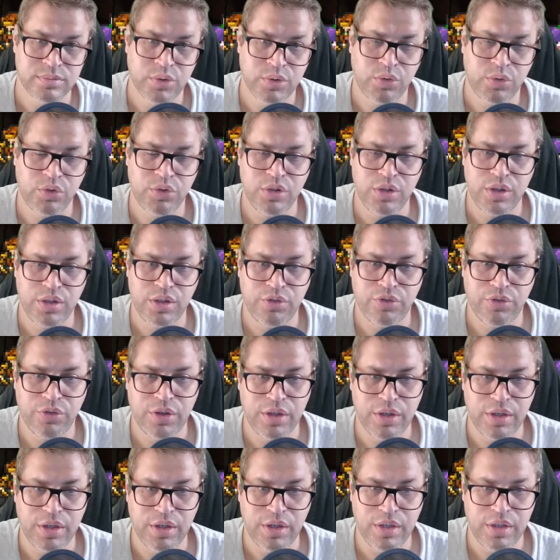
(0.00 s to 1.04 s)
To see
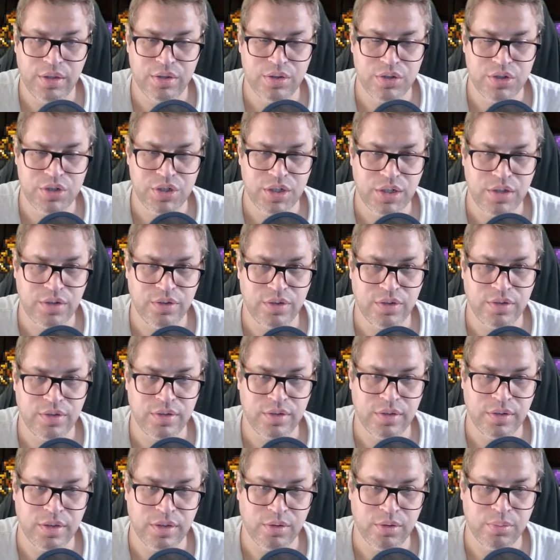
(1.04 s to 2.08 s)
if he chases
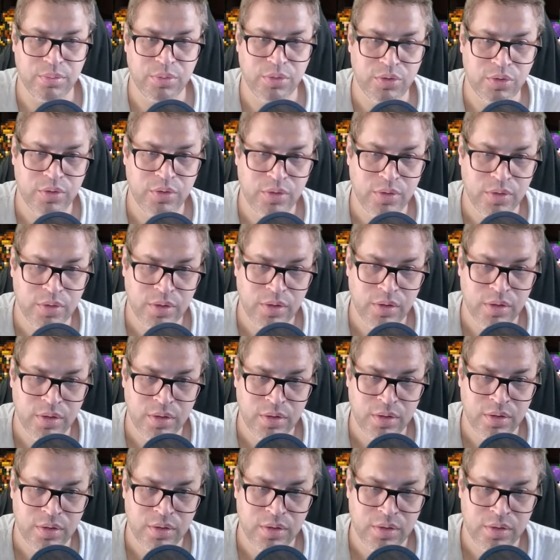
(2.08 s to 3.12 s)
and helps.
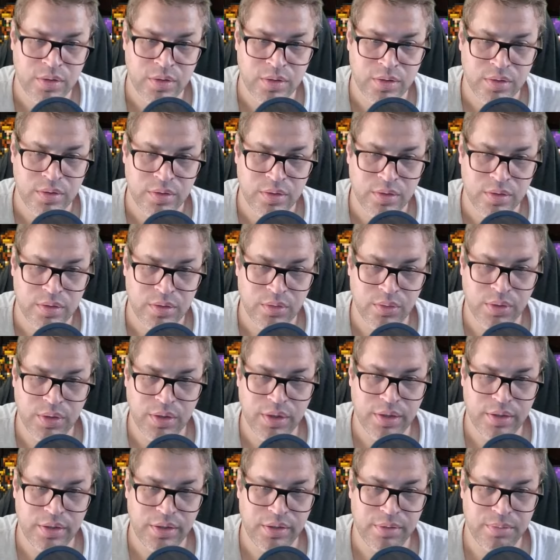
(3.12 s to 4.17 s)
Do it,
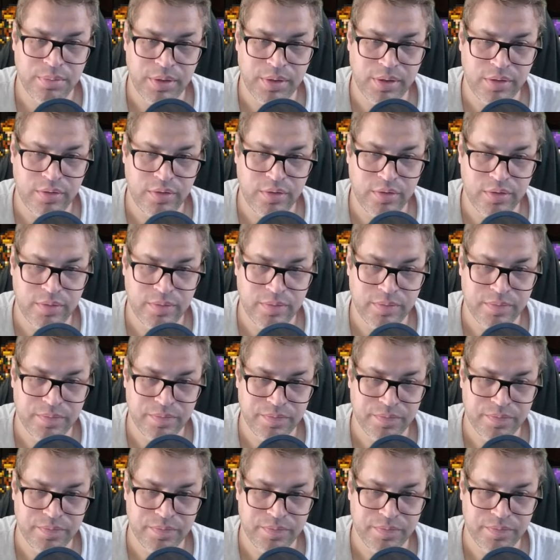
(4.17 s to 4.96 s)
Khalid, please.